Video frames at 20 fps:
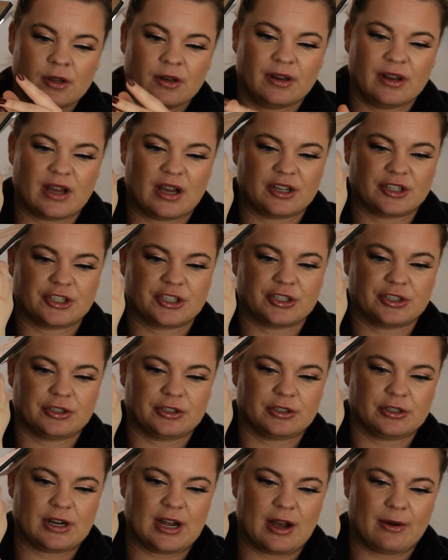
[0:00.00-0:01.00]
not
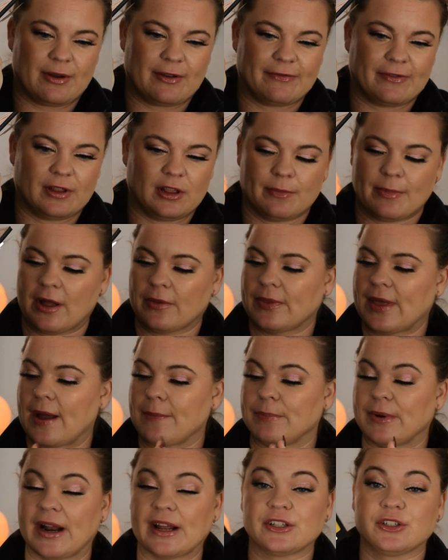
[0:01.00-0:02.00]
sure how I feel about
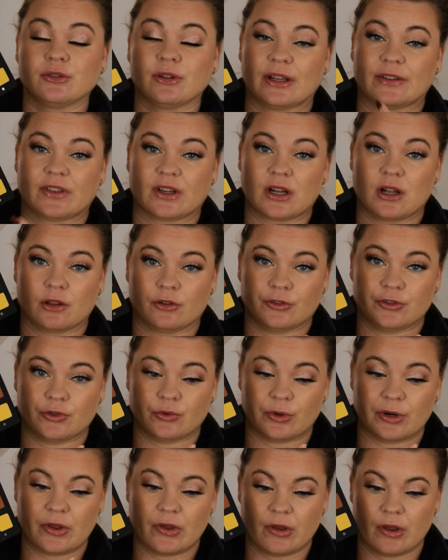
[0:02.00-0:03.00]
that, but I do like the color
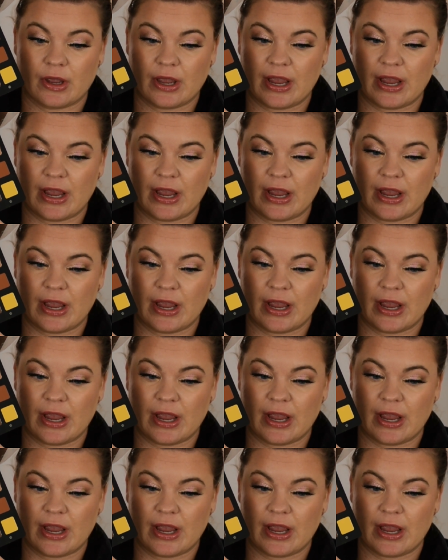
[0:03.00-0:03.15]
story.